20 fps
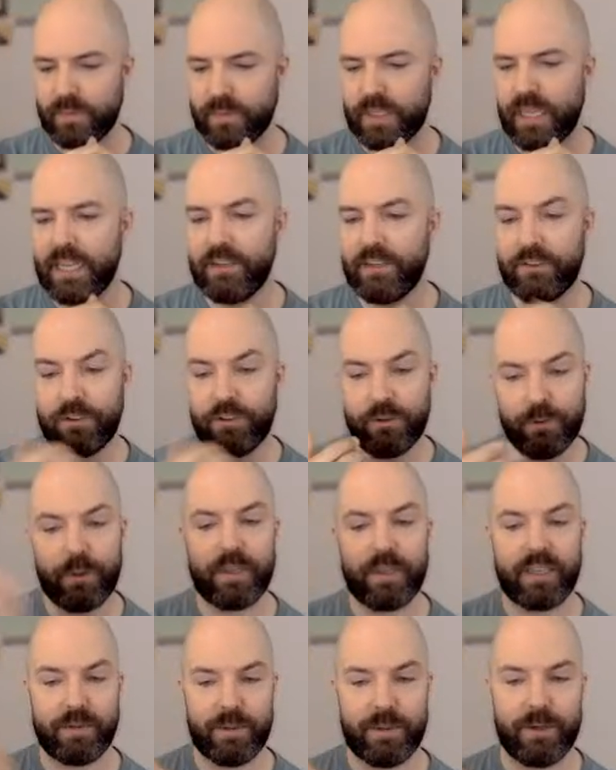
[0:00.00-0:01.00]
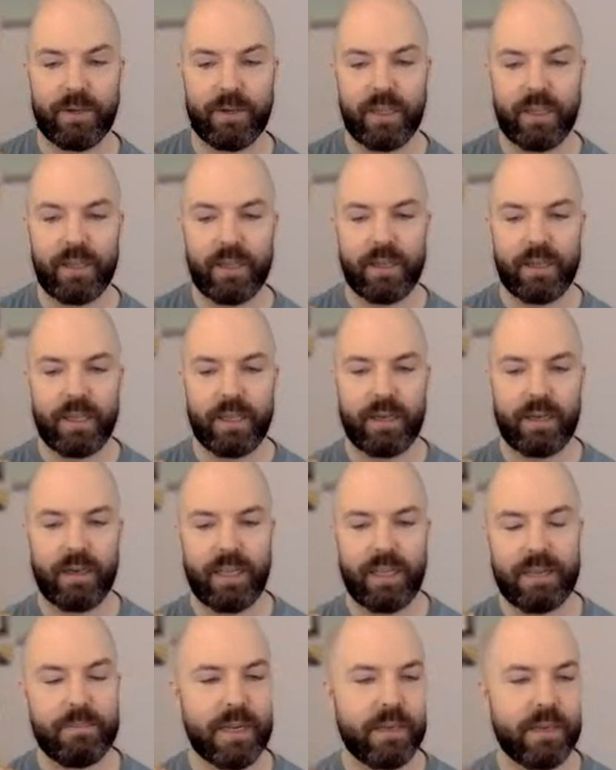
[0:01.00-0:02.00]
And two, thinking about
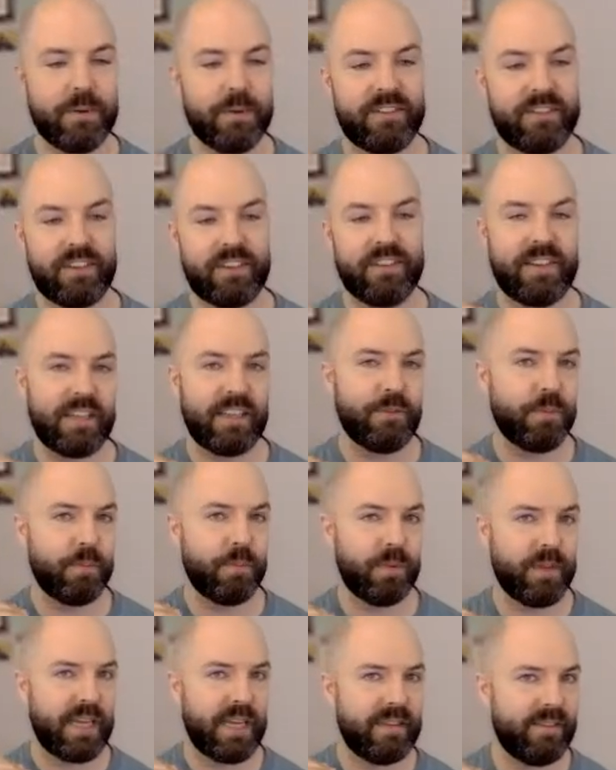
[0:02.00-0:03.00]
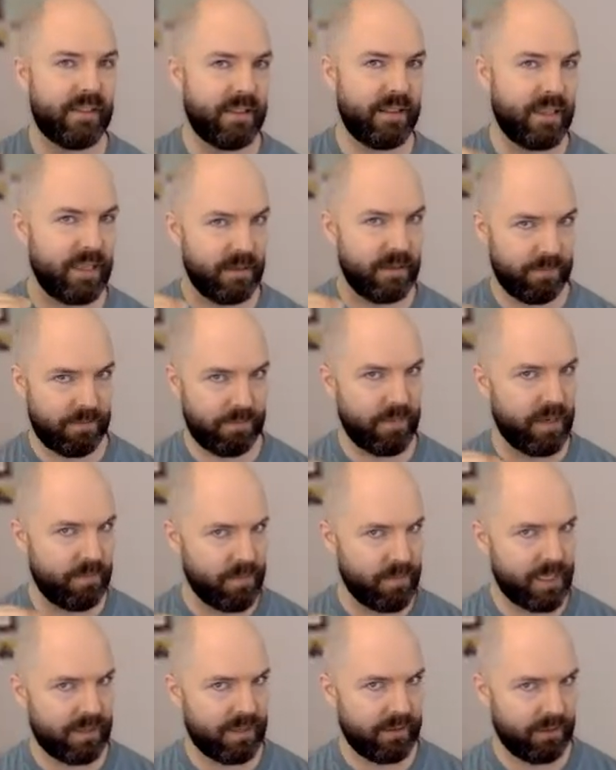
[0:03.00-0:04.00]
in many ways, because that's the
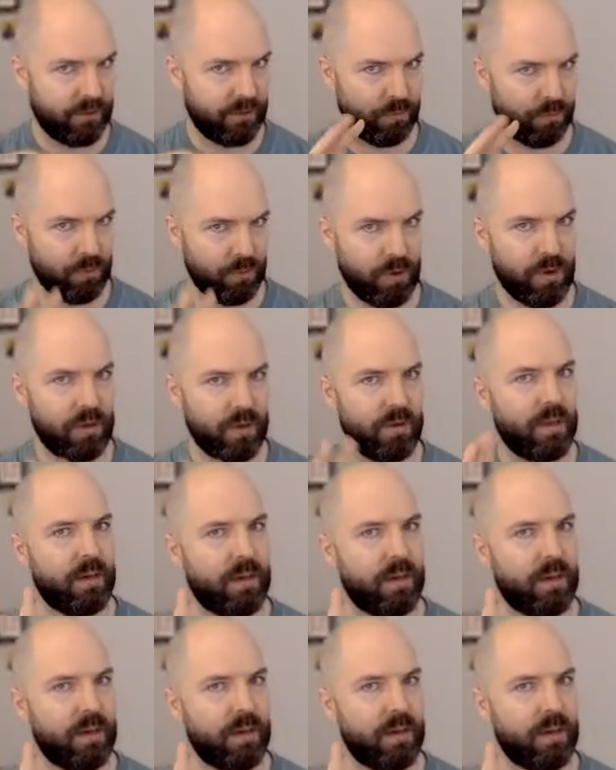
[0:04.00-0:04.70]
amygdala's role.